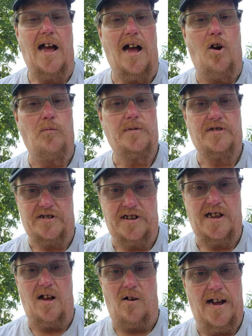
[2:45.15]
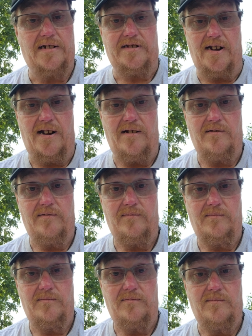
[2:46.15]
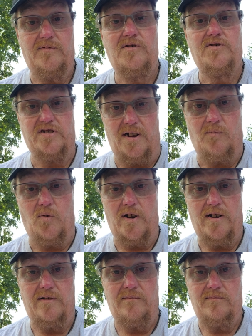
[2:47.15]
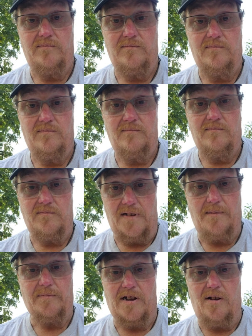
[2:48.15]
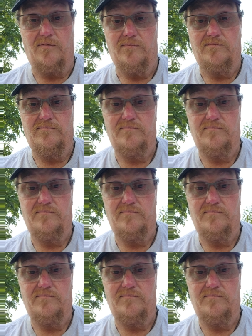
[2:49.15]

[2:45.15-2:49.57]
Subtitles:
I hope to see y'all out there somewhere. I'm gone.